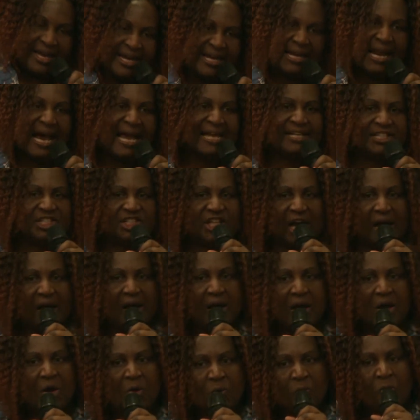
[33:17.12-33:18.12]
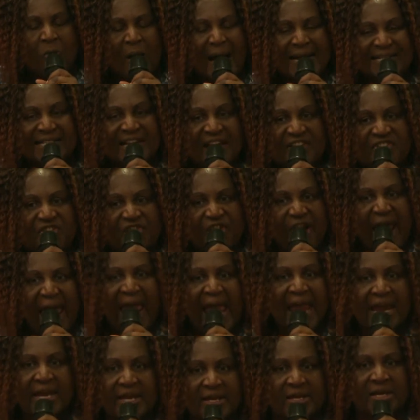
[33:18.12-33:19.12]
Elijah wanted
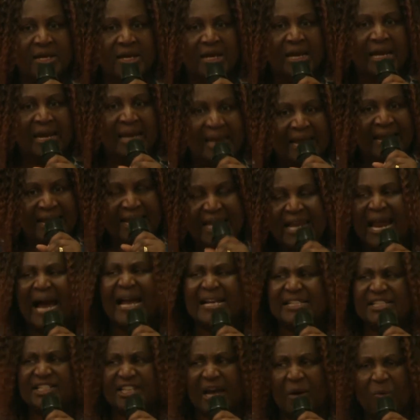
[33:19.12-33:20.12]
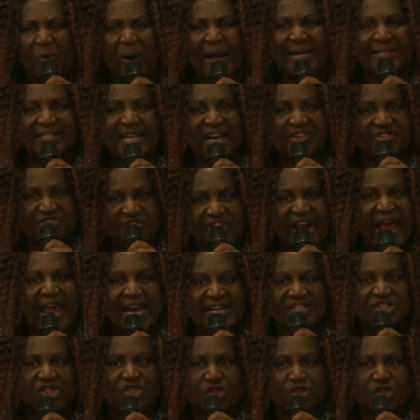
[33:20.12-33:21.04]
rain. Elijah wanted rain